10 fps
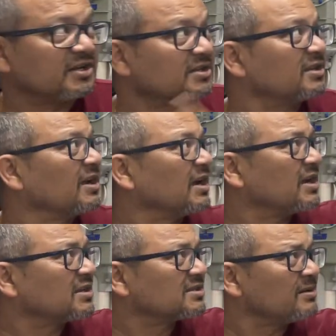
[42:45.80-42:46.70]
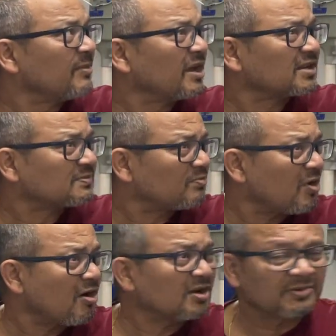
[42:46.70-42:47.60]
is, it will still make a
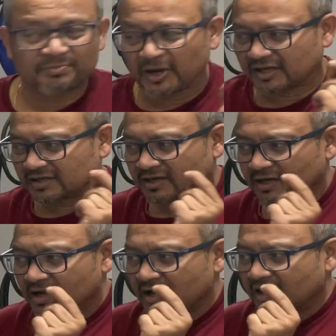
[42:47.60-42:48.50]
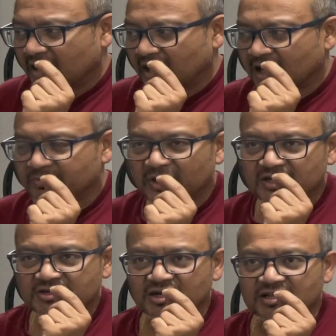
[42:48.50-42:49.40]
small impact and make
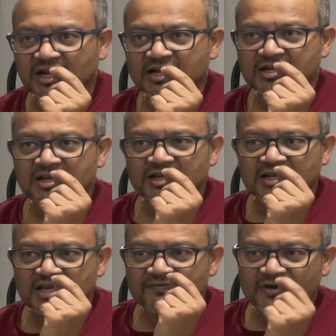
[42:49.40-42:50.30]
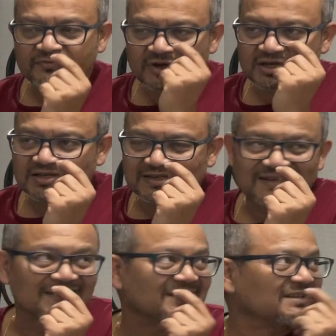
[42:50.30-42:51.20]
sure that even if you're
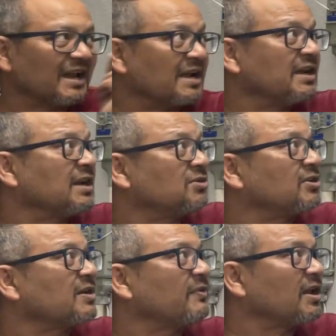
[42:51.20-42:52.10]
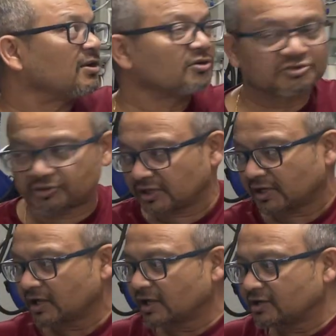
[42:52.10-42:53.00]
tending to get very close to it,
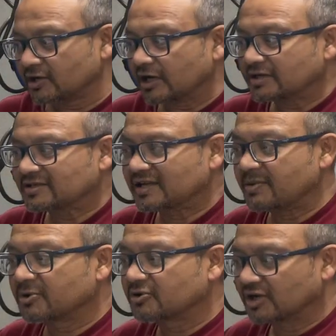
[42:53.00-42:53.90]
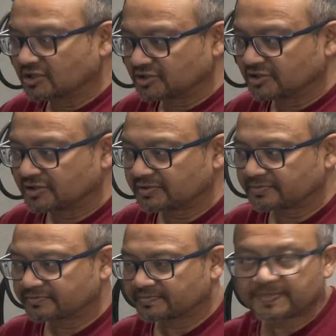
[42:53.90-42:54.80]
you're not able to touch it.
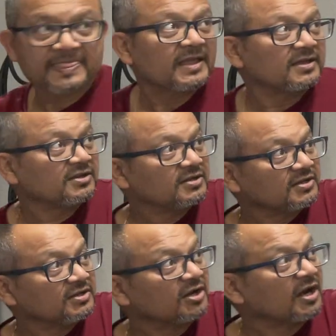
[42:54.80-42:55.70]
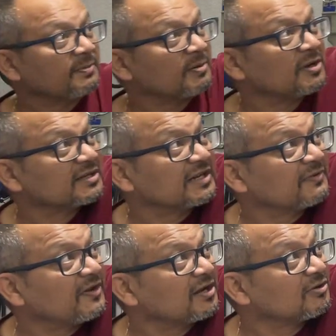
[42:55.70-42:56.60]
Your hyperbola is getting
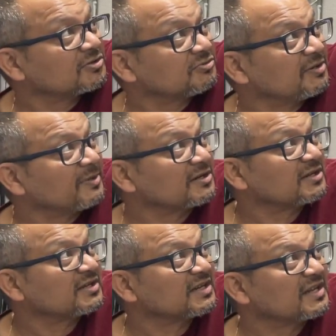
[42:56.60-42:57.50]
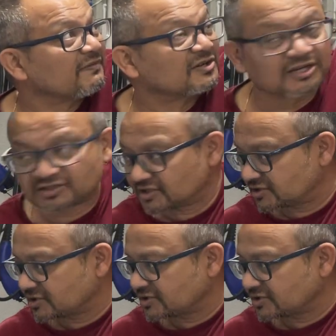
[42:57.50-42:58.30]
very close to it, but it never touches.